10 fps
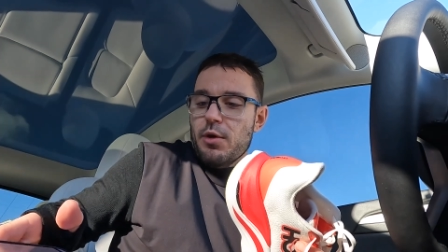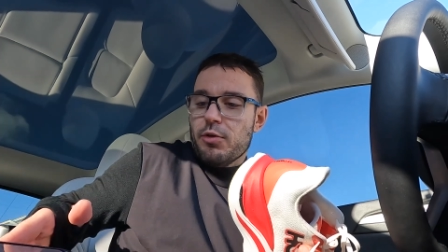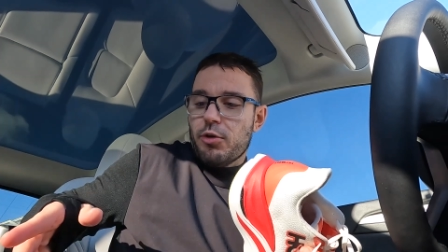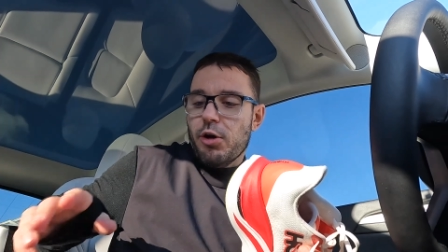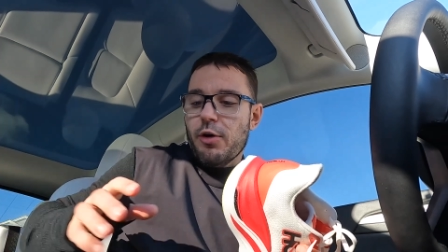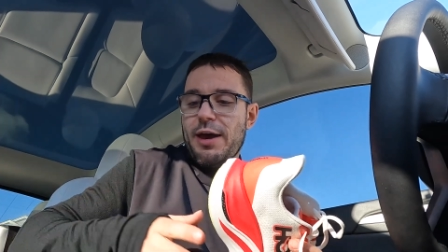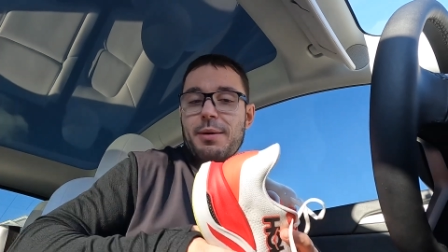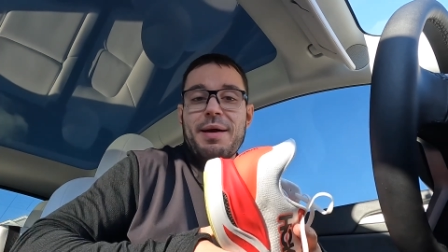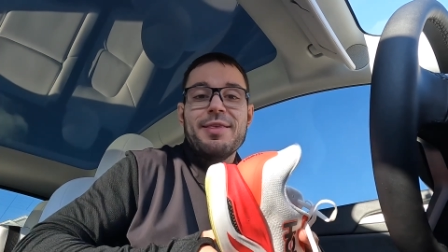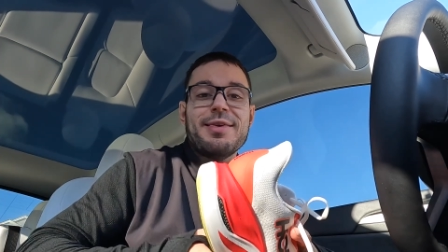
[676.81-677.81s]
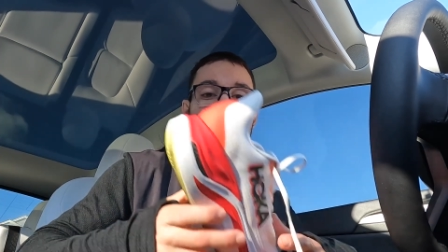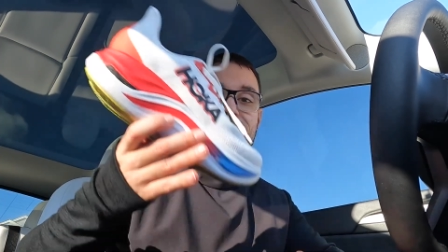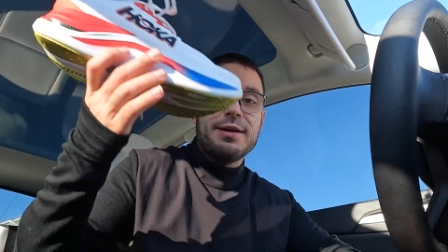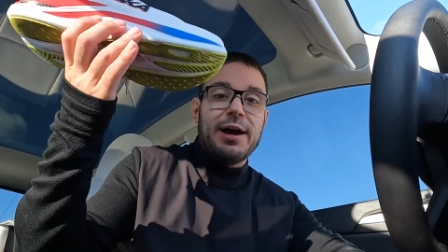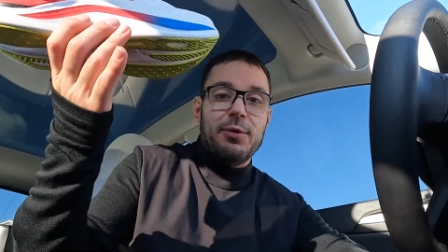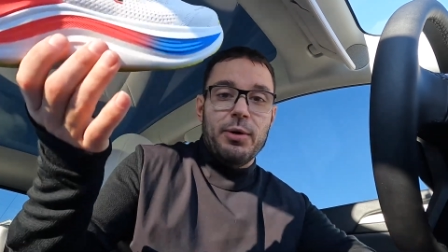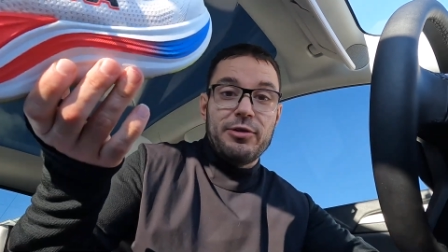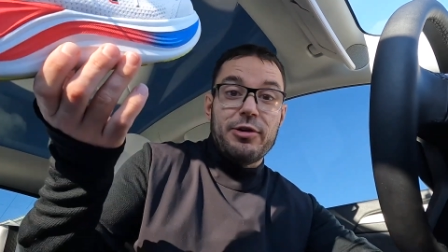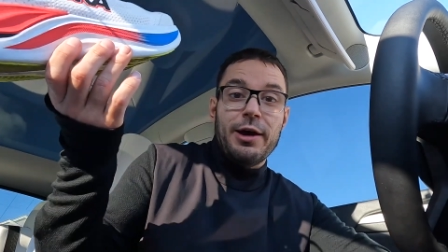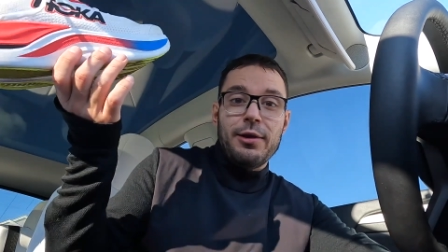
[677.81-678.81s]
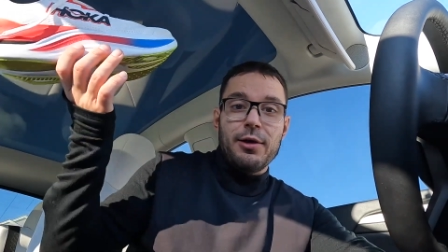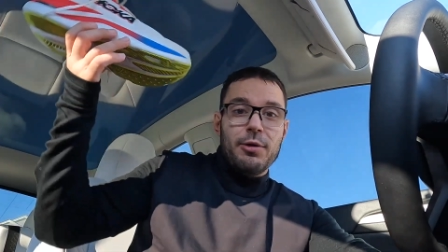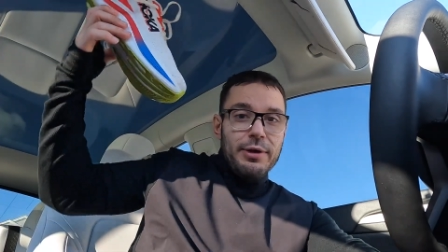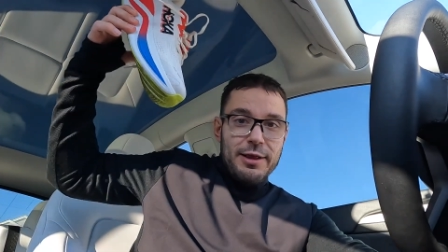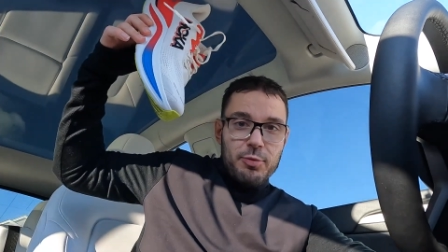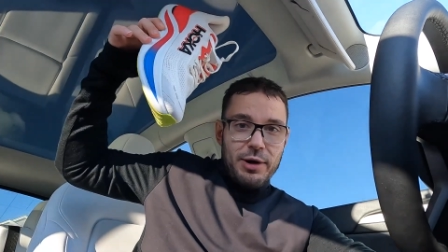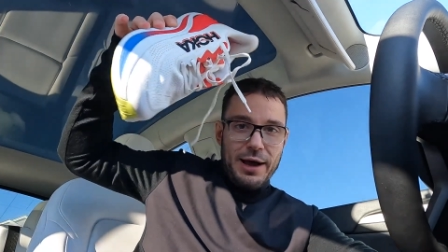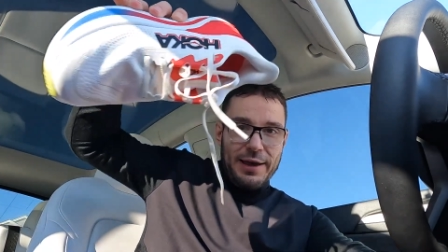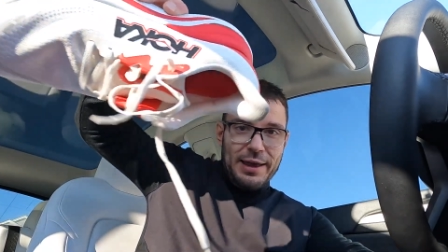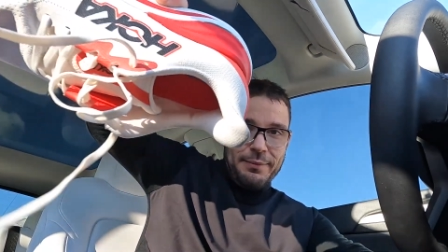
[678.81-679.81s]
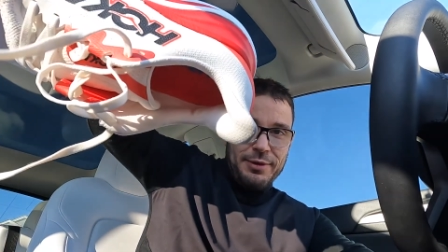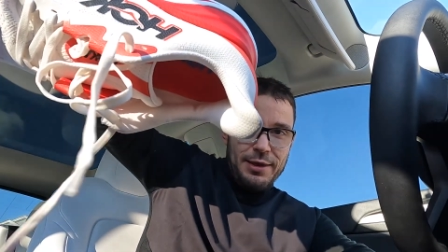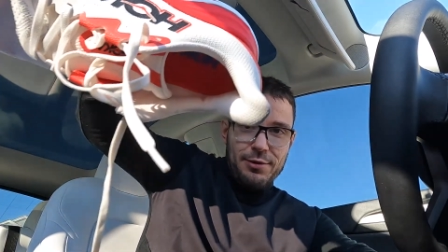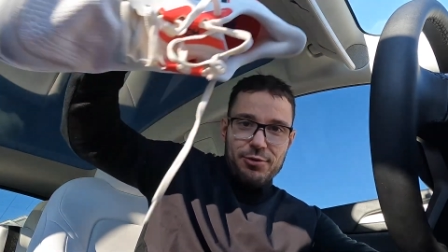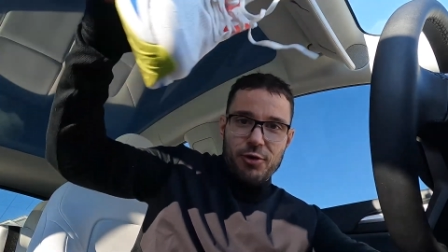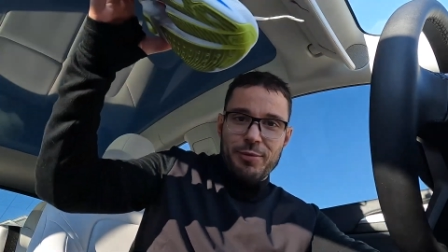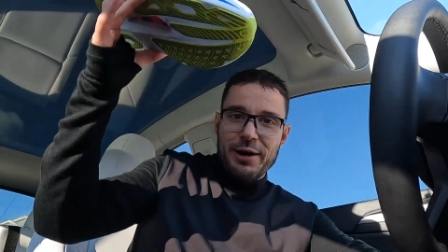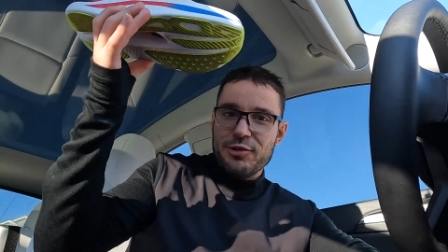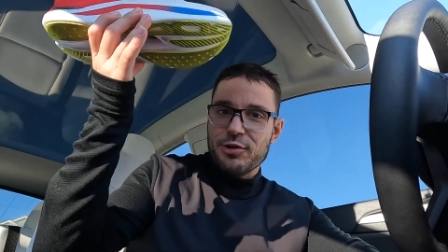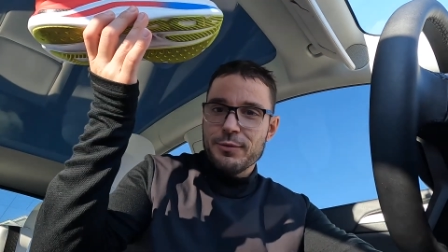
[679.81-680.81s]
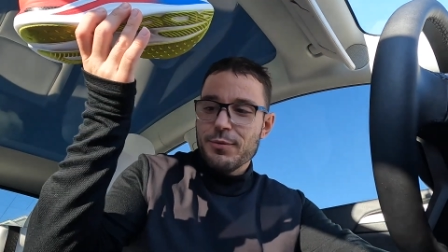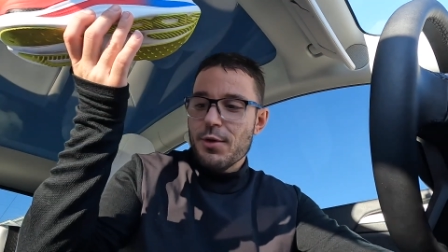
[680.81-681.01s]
So in a men's size 9, which, hello, that's what I am. Thank you so much.